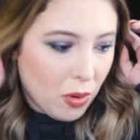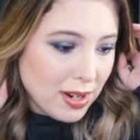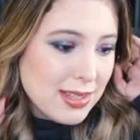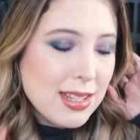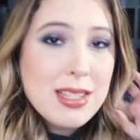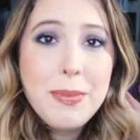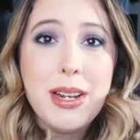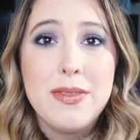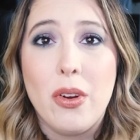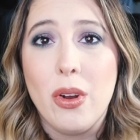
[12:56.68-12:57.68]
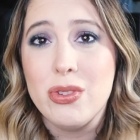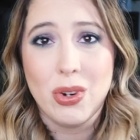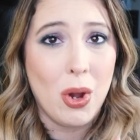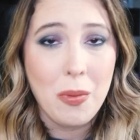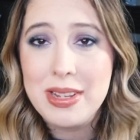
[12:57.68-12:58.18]
course, Sabrina's vocals
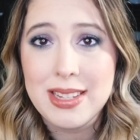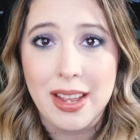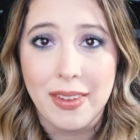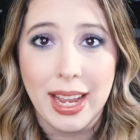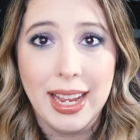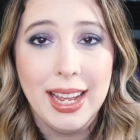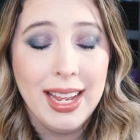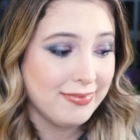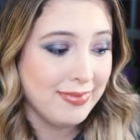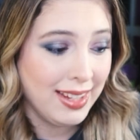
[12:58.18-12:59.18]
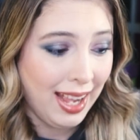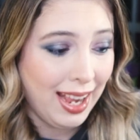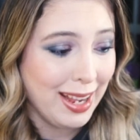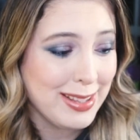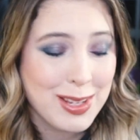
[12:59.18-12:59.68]
are always giving.
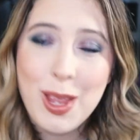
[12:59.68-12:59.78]
Yeah, it's